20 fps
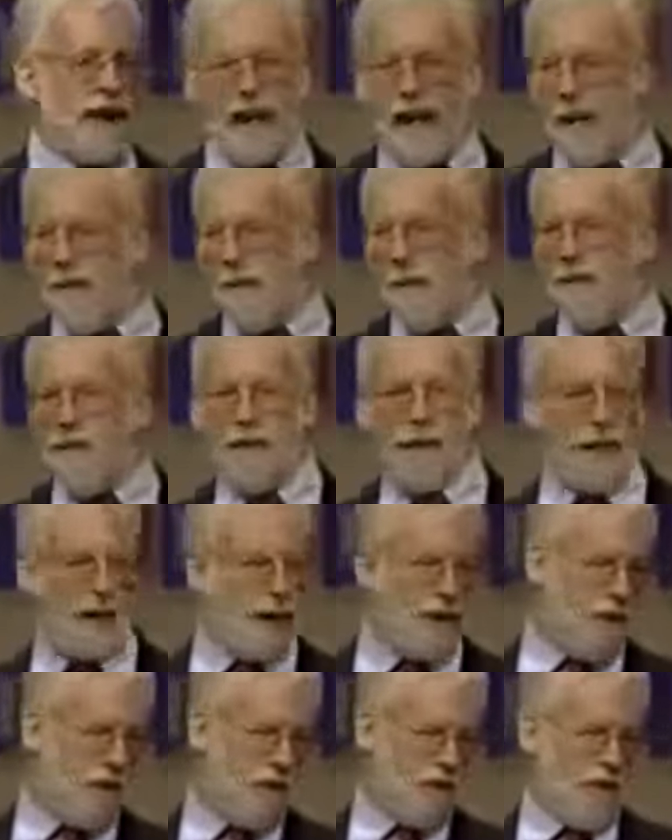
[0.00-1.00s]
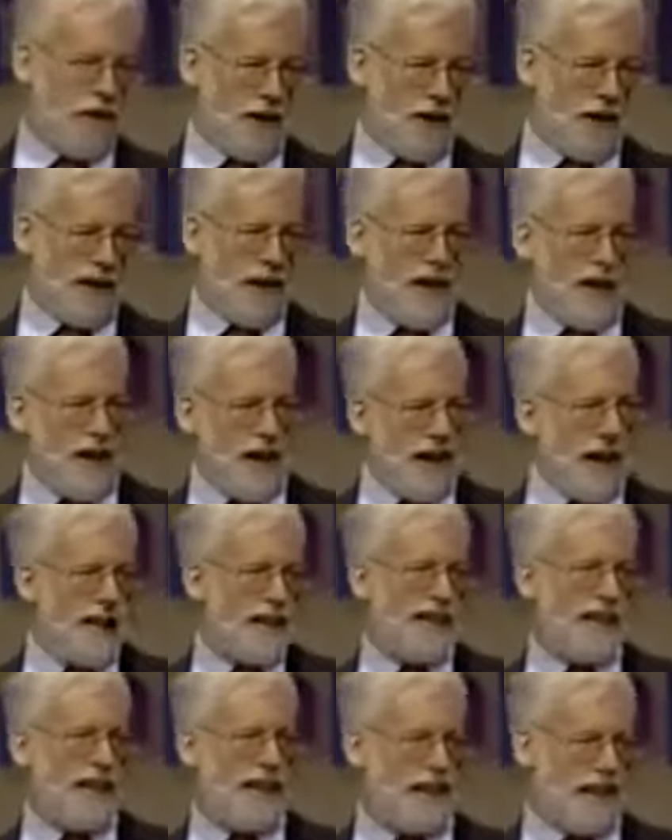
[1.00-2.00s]
if I came up to you and
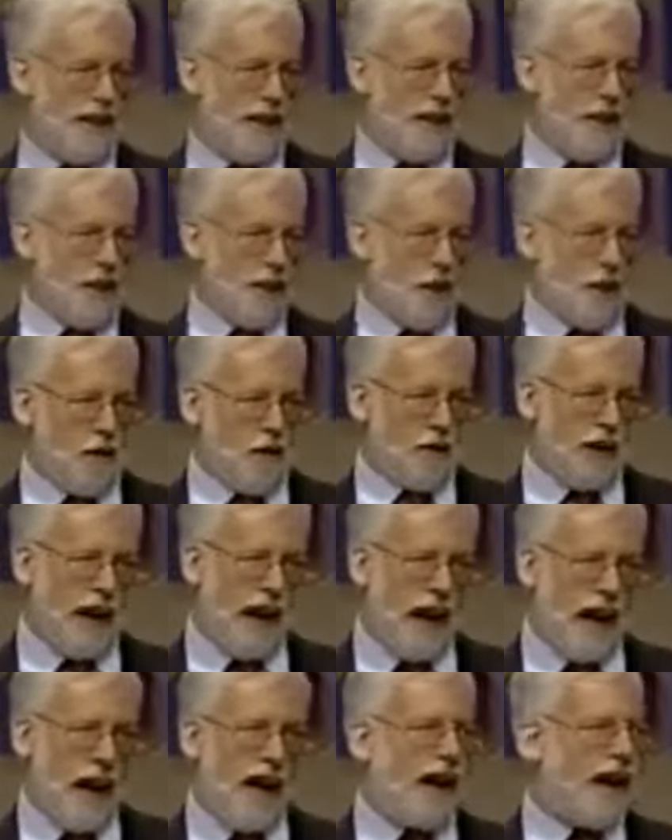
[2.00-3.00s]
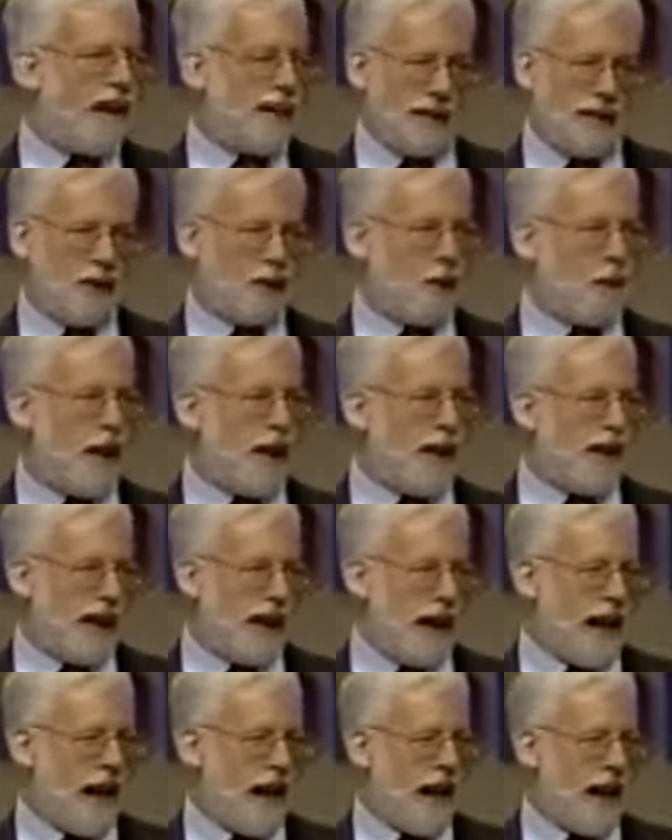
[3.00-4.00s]
I said to you, okay, I got this
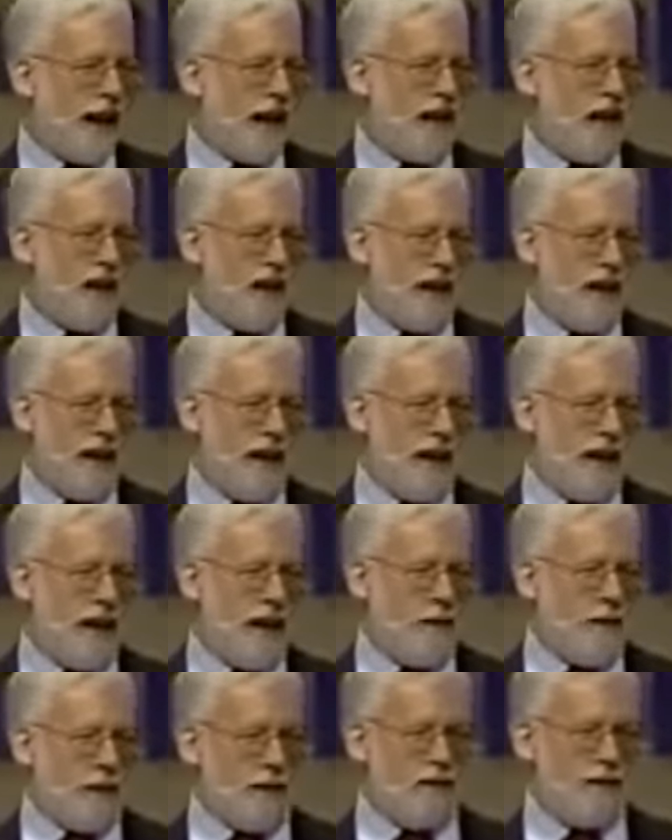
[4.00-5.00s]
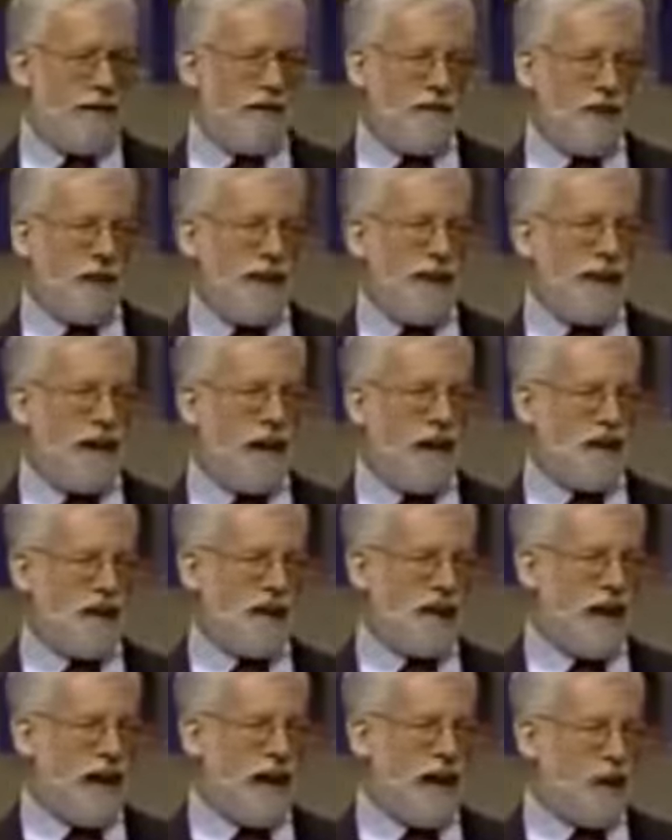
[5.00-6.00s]
great car, I want
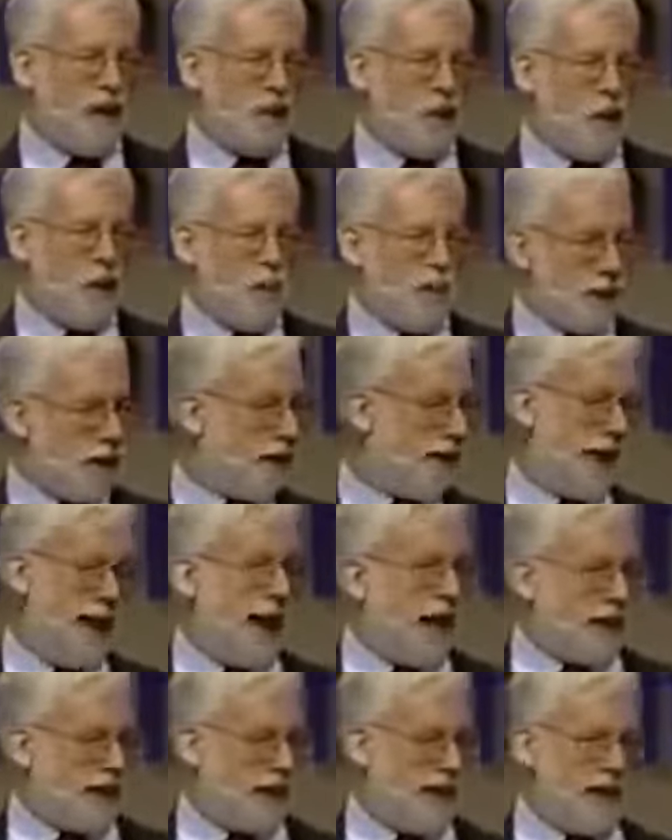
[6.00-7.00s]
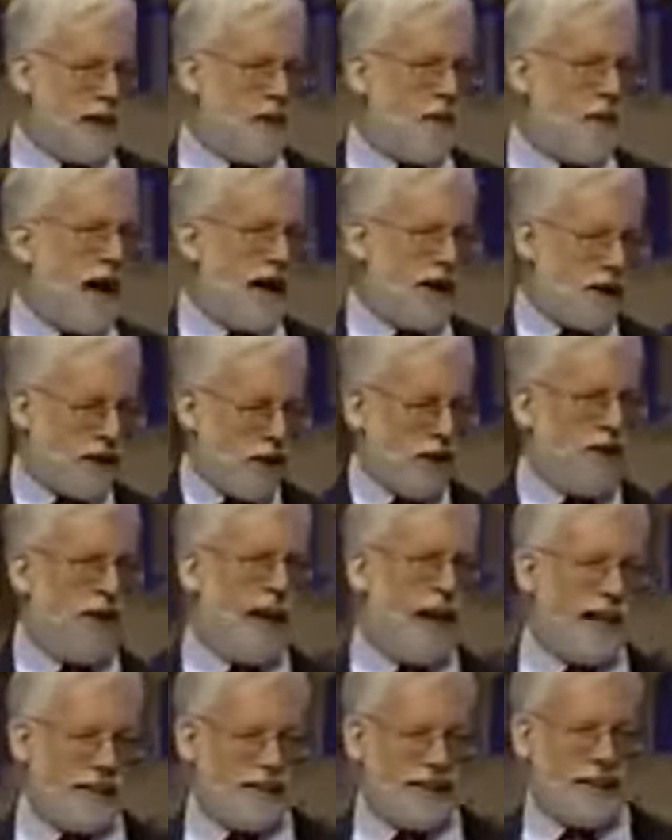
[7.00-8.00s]
$15,000 for it, but it's locked in the garage and you
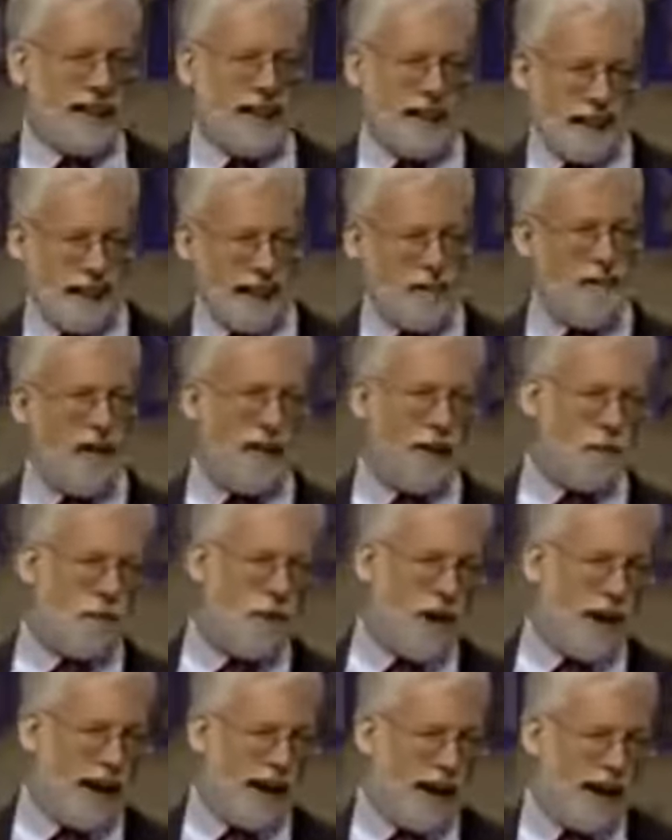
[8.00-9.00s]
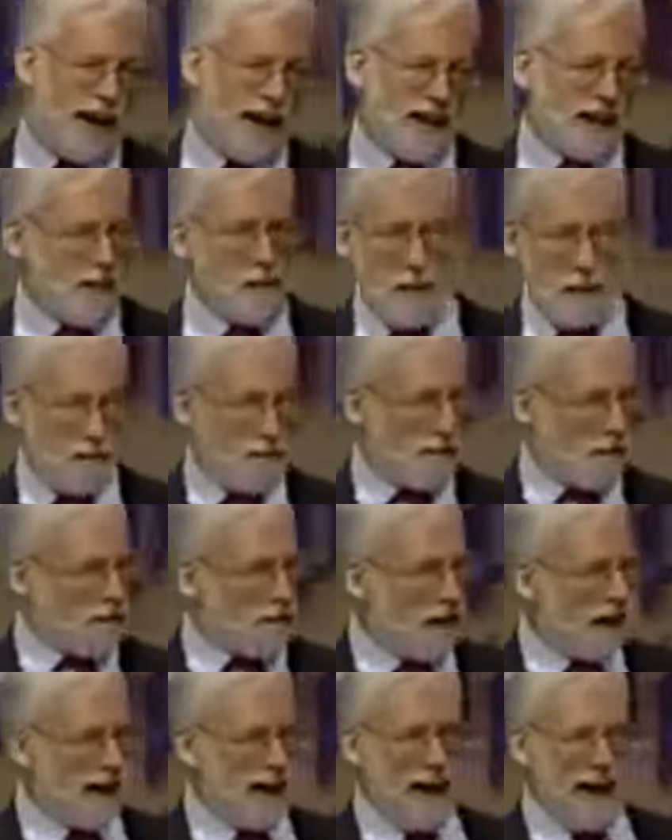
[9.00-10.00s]
can't see it. Give me your money. Give me the
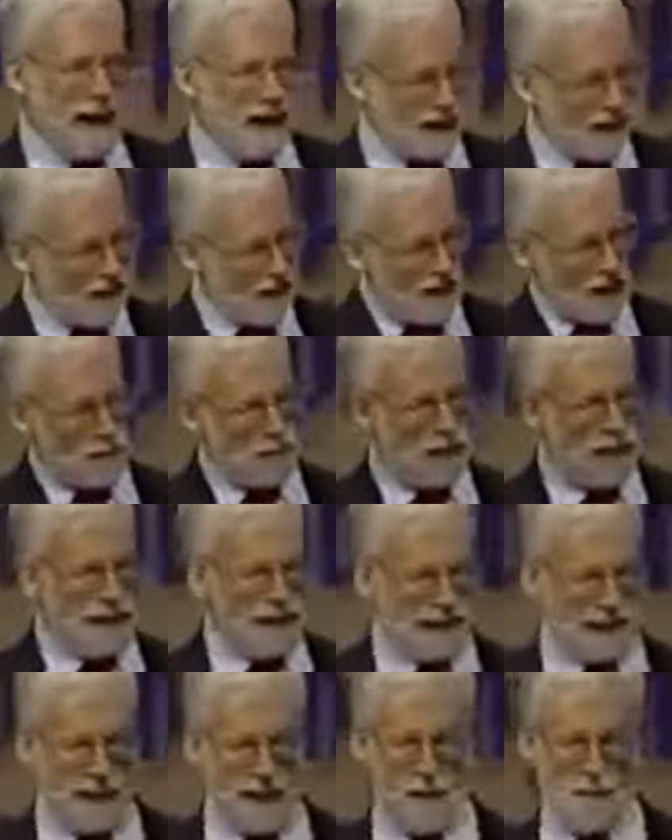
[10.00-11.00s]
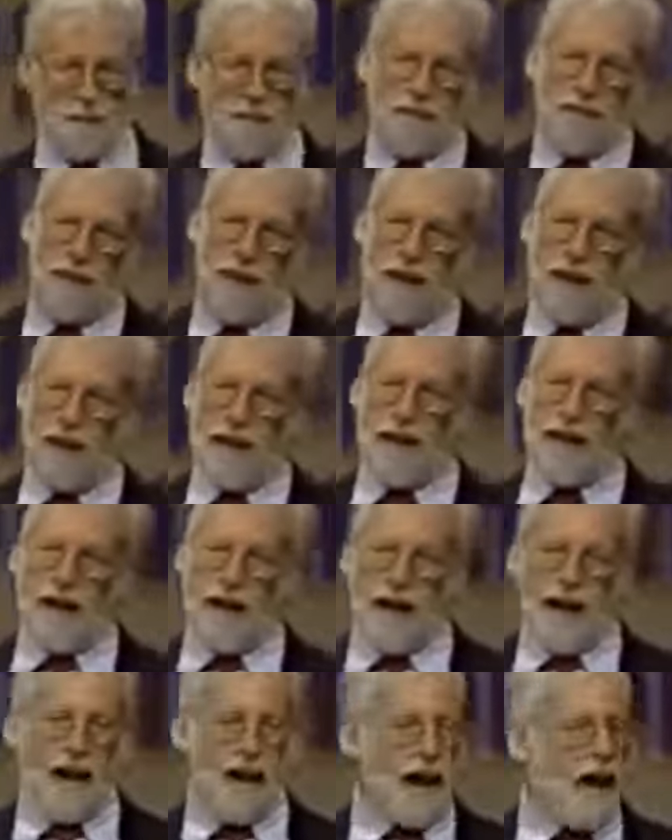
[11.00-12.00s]
money and I'll give you the pink slip.
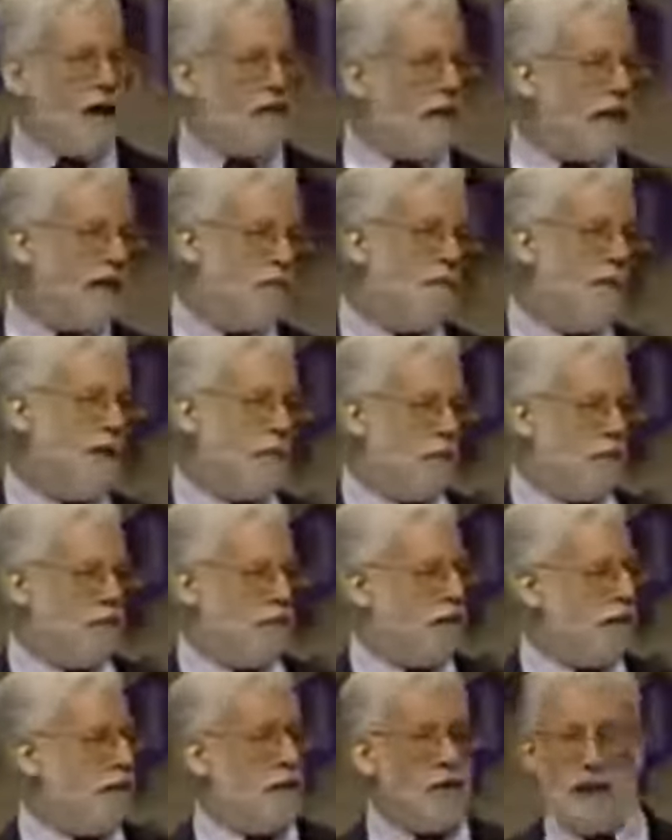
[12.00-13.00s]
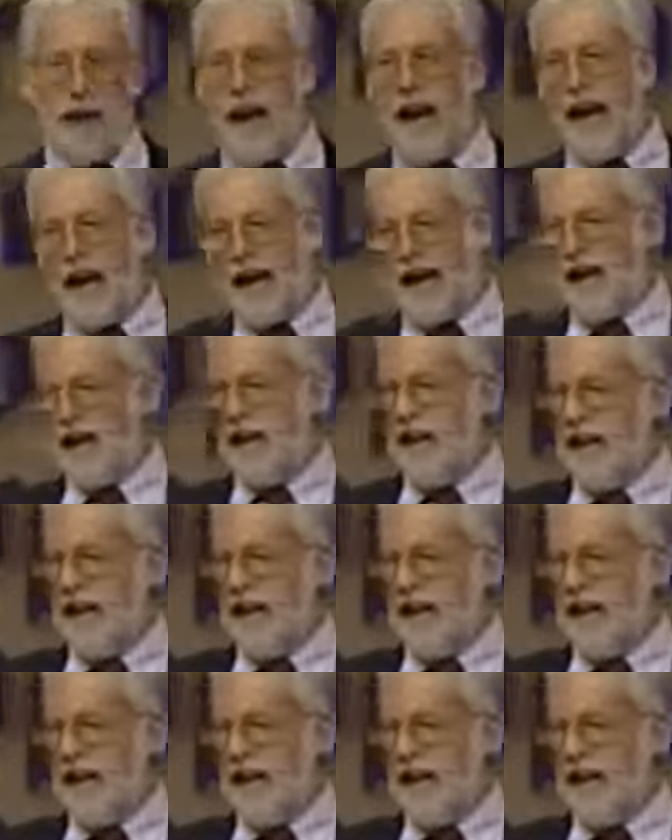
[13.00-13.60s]
Now, how many people would do that?